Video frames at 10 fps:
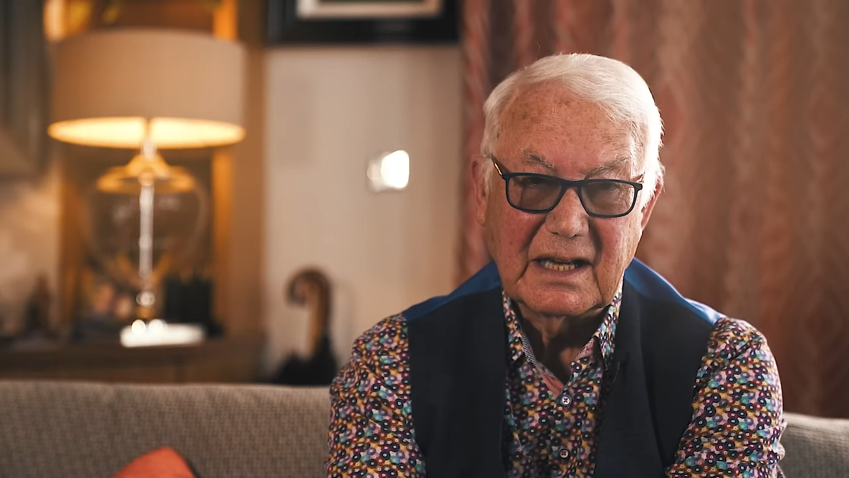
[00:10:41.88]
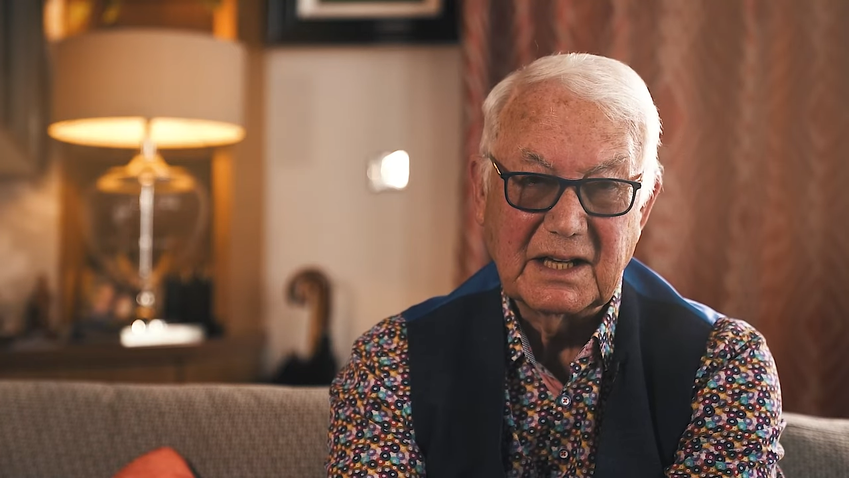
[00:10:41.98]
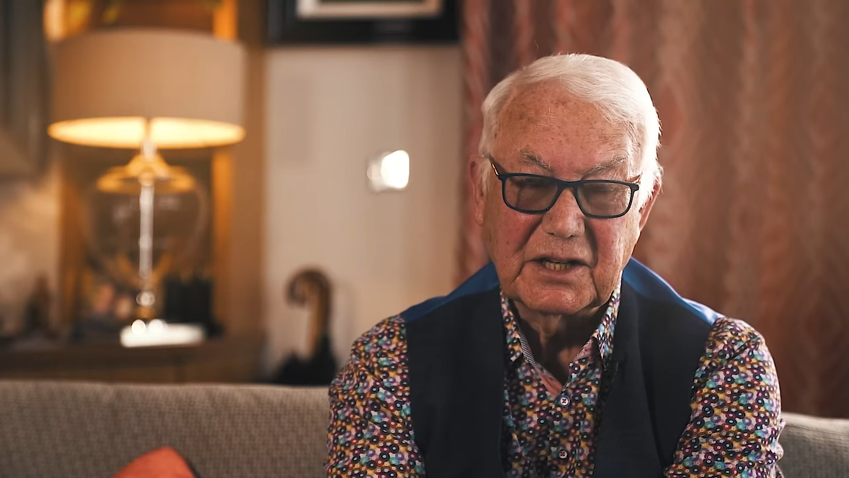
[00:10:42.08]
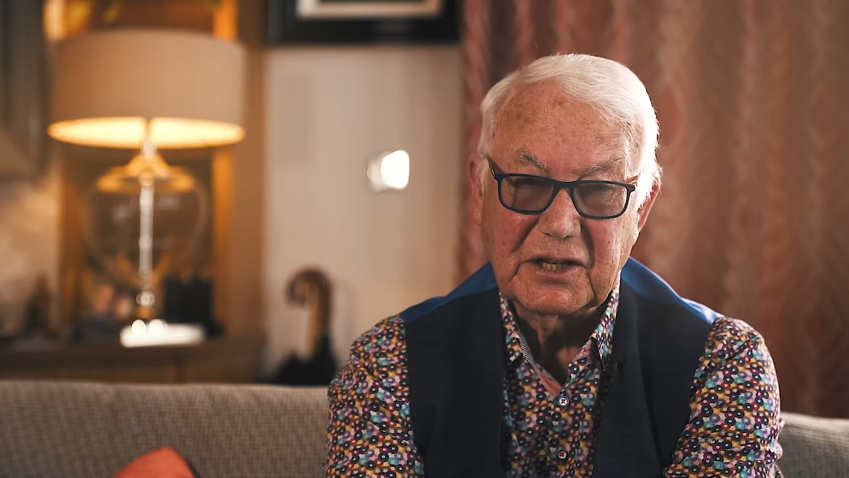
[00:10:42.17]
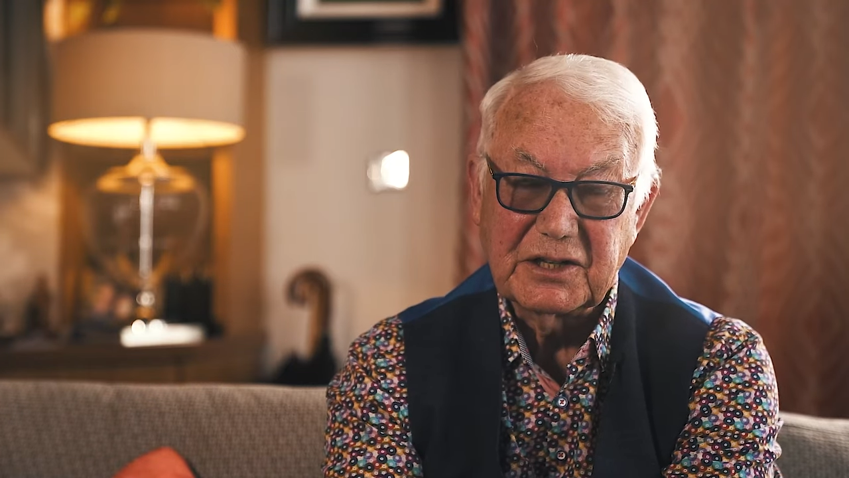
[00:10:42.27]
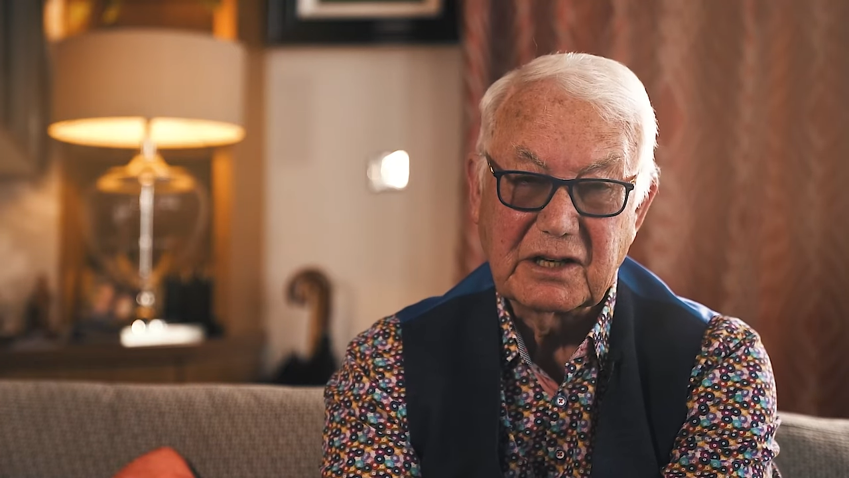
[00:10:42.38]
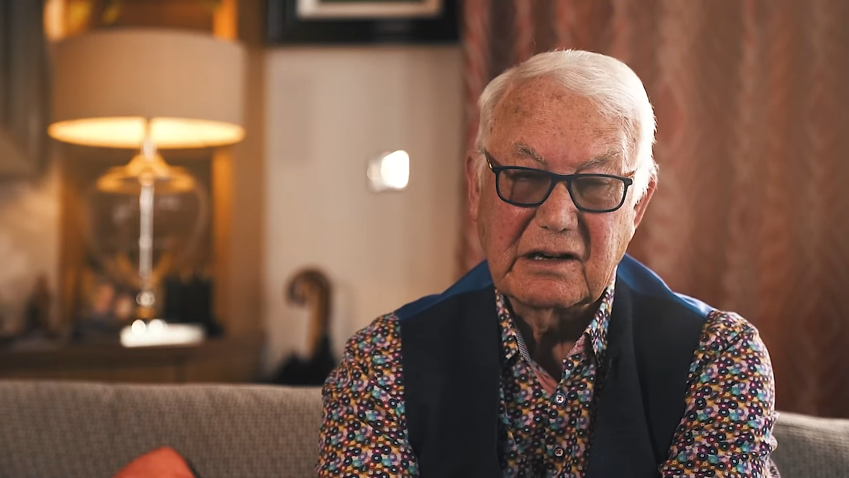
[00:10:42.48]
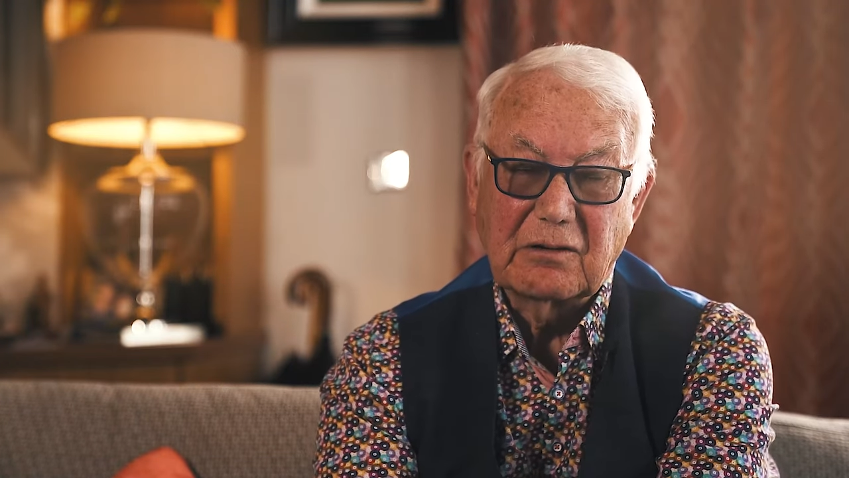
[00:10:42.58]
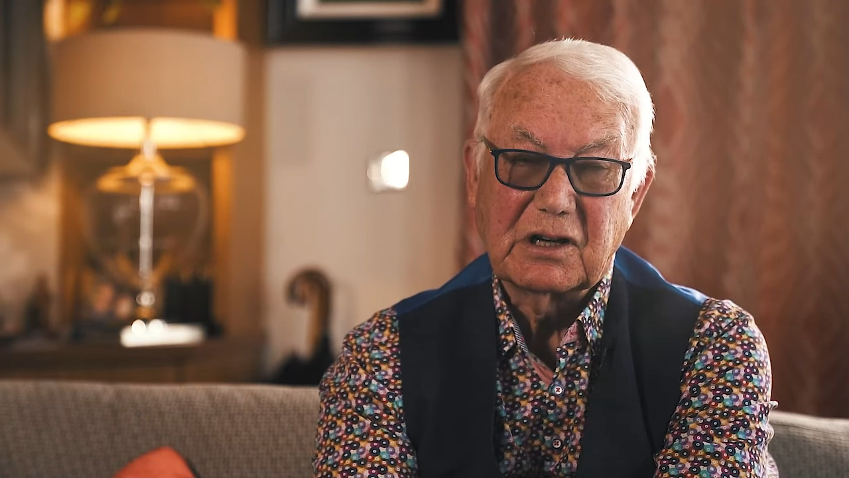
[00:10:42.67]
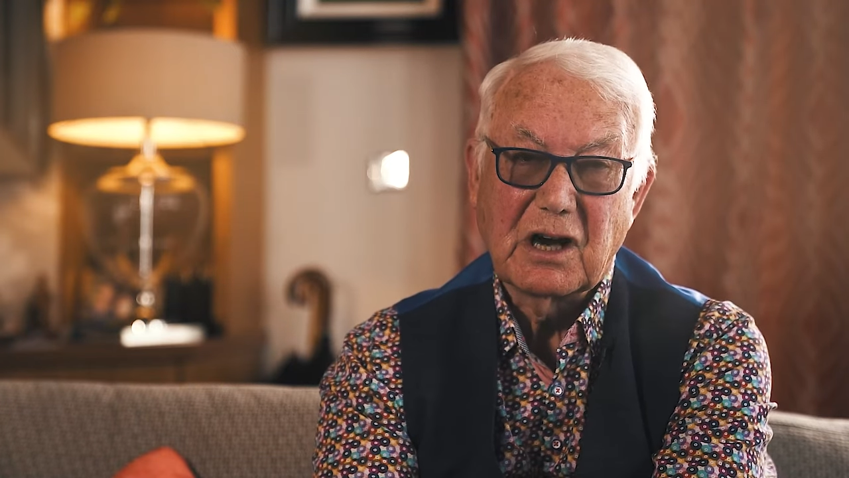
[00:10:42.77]
in an
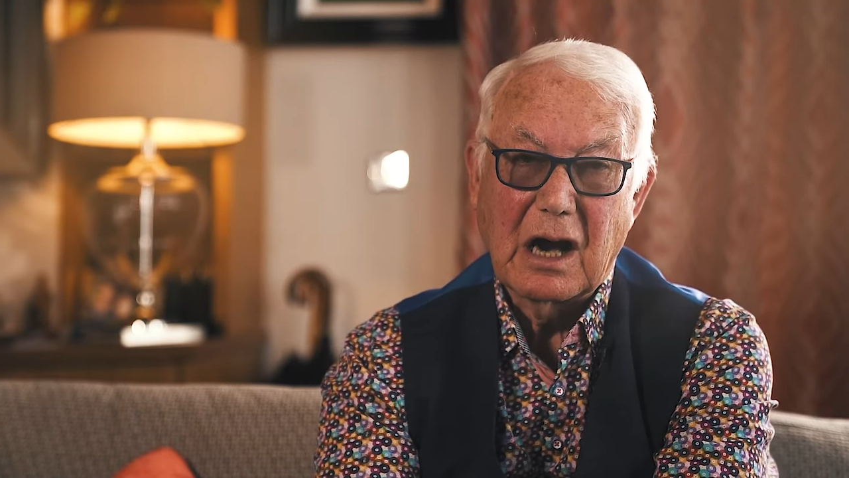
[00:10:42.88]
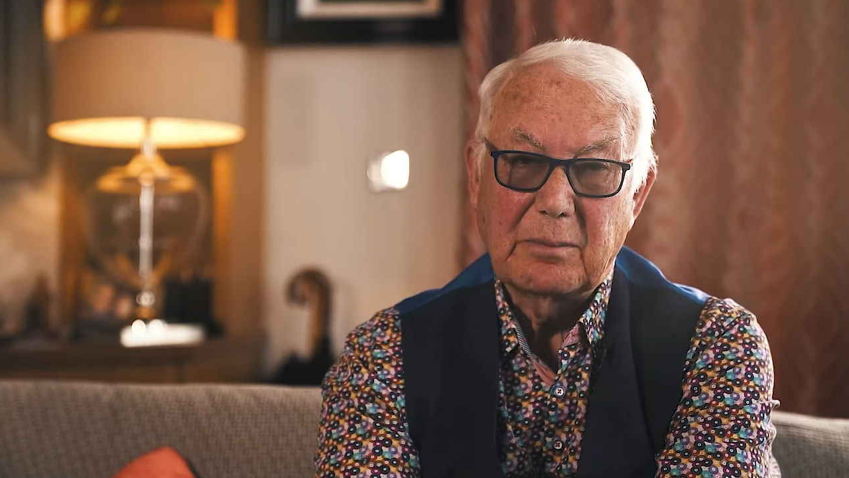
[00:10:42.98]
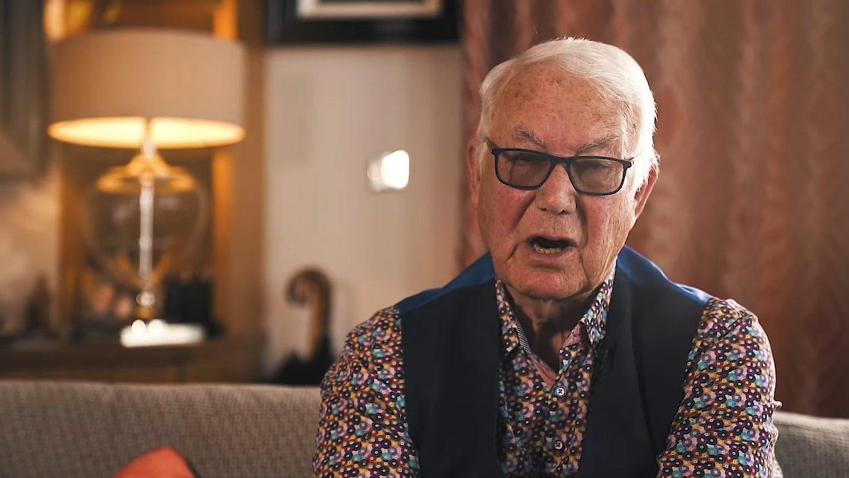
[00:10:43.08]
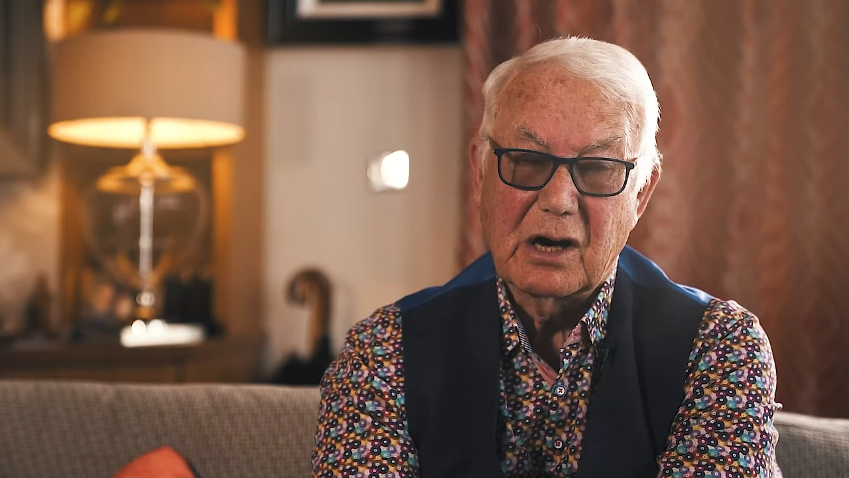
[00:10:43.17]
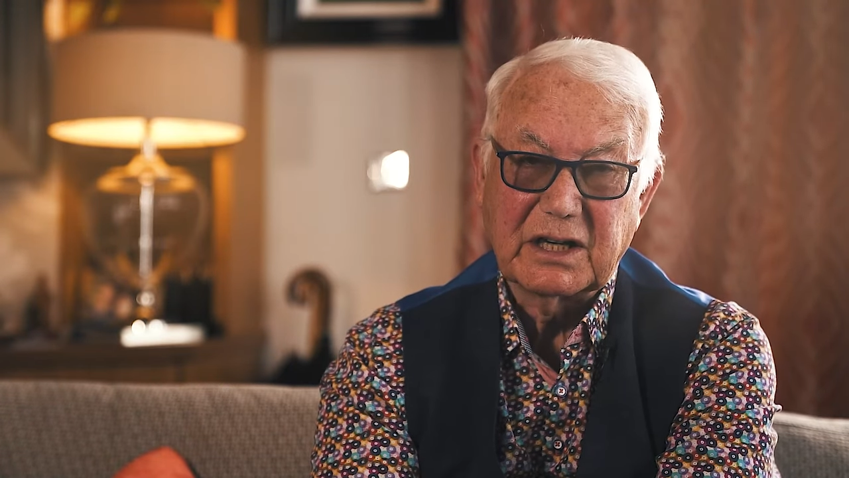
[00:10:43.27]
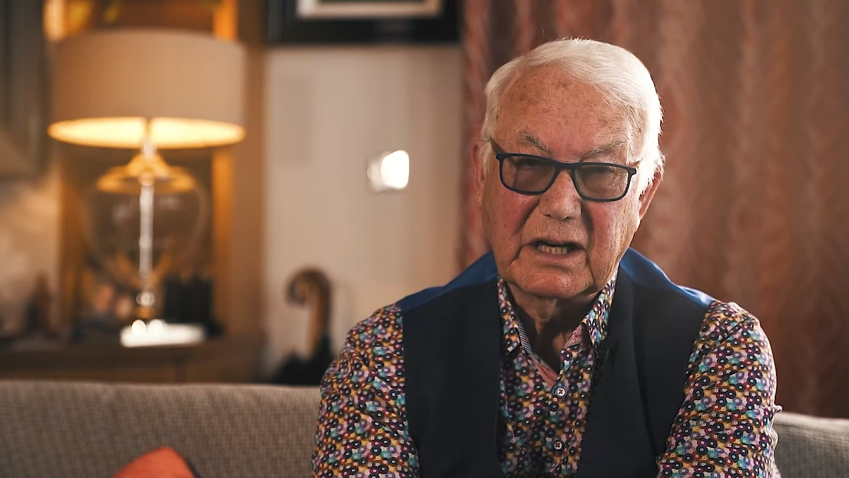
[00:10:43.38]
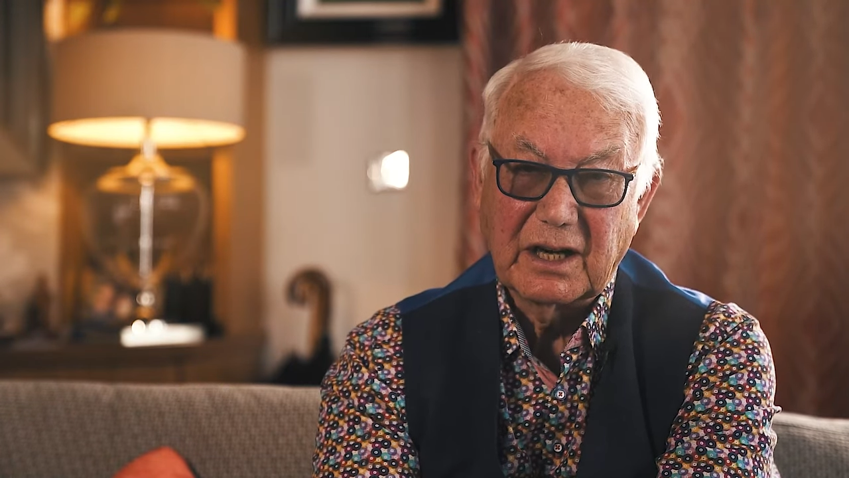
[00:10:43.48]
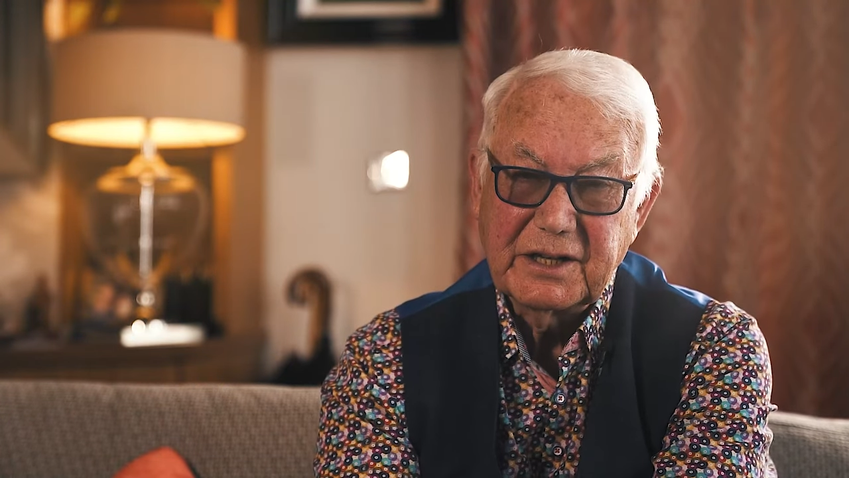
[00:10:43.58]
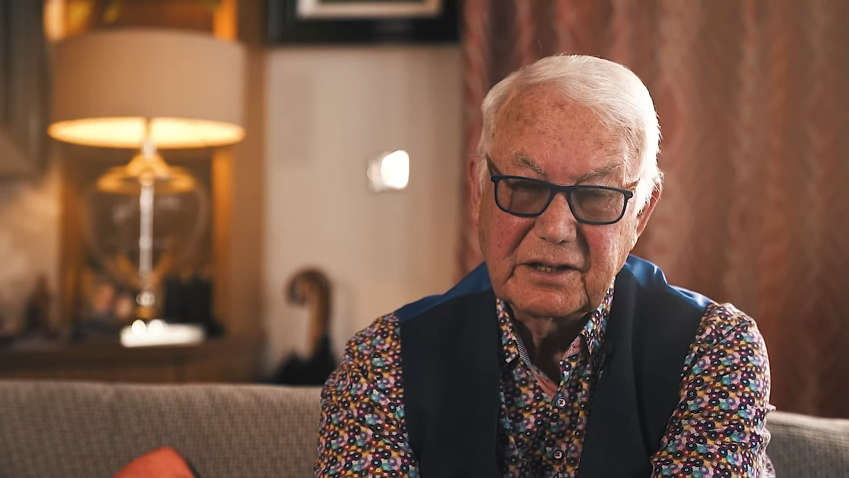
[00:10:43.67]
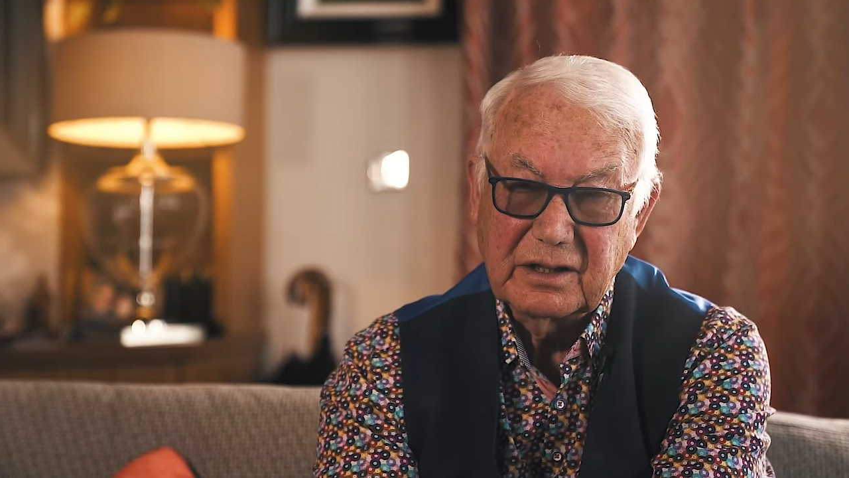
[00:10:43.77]
underground car park in
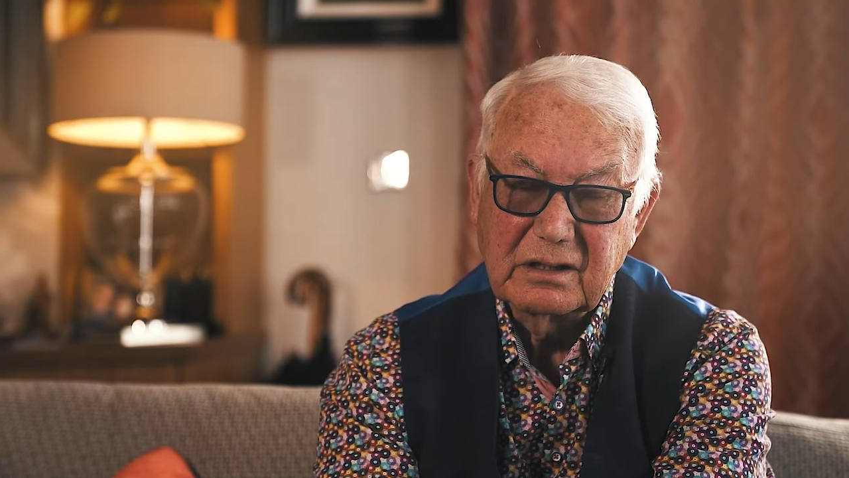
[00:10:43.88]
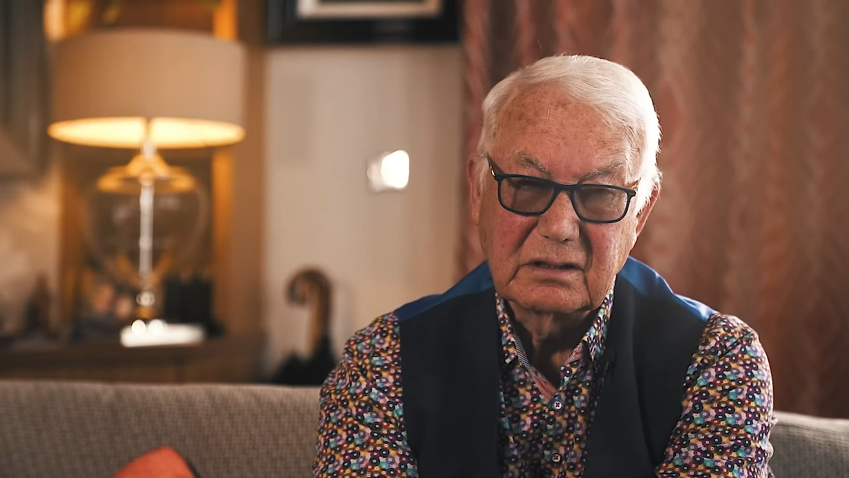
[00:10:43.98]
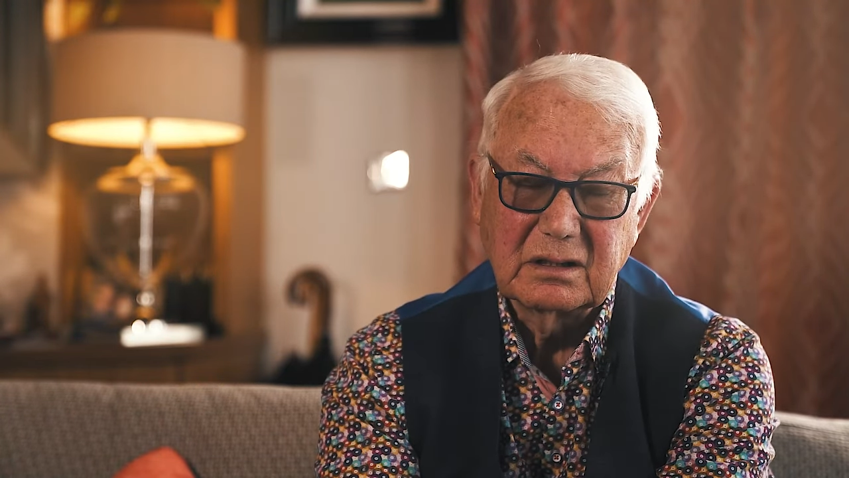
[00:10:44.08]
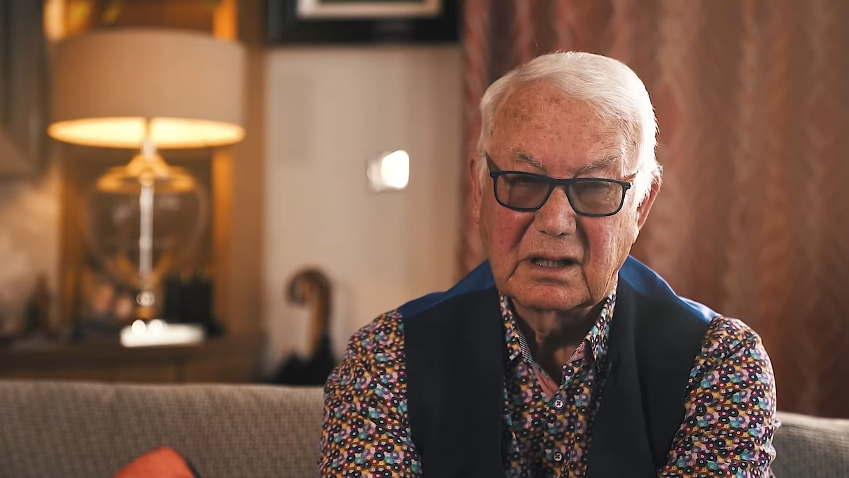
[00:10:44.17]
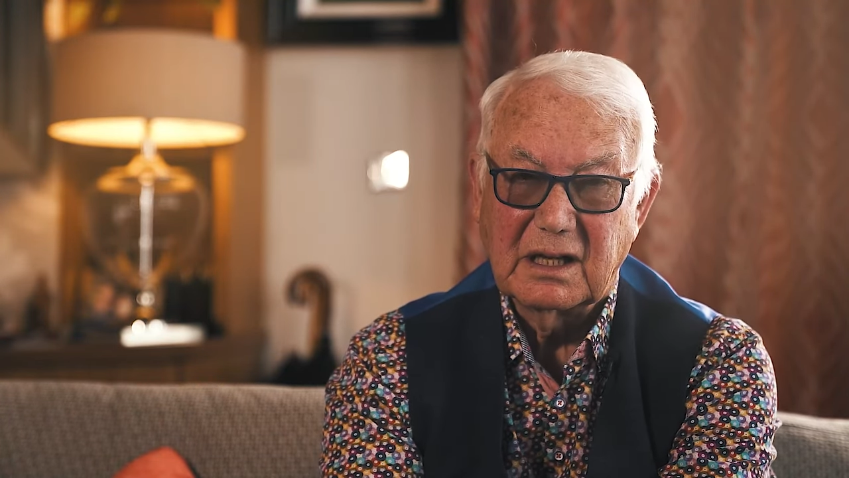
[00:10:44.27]
London.